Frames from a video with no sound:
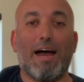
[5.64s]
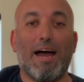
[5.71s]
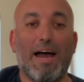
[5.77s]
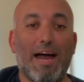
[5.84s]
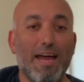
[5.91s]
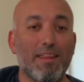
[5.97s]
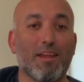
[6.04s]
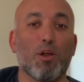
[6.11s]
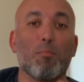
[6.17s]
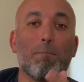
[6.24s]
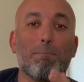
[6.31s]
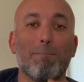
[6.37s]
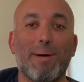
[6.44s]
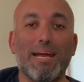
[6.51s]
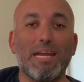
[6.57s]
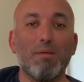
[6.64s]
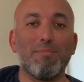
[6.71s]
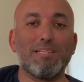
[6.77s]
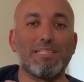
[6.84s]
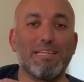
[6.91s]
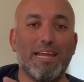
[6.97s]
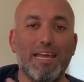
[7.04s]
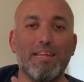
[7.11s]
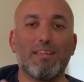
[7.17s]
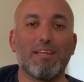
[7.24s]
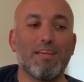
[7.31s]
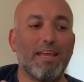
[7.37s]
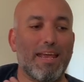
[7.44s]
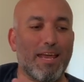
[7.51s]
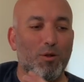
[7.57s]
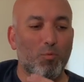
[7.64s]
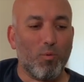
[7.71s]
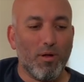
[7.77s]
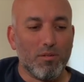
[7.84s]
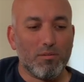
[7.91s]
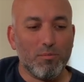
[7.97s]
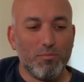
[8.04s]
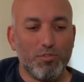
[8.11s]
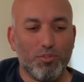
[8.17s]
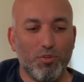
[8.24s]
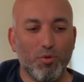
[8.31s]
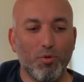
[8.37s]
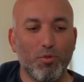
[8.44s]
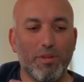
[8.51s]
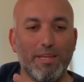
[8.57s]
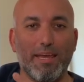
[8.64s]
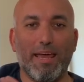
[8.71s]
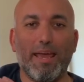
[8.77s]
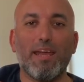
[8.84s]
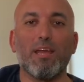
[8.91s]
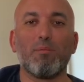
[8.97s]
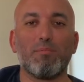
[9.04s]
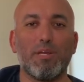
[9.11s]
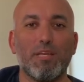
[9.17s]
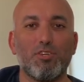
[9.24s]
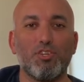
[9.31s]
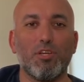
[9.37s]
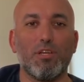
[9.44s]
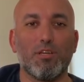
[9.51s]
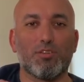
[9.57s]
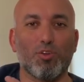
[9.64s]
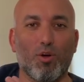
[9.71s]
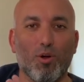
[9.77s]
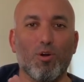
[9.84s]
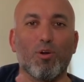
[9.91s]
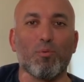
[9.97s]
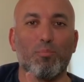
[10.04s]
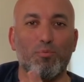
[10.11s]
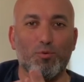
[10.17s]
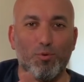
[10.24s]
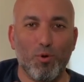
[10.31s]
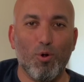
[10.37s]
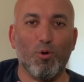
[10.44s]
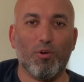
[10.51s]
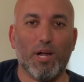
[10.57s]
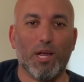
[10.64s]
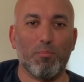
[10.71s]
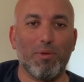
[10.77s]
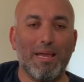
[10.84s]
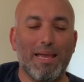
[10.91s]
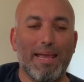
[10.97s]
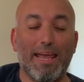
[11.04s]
Hi there, my name is Nathan and welcome to the AMDG guitar program.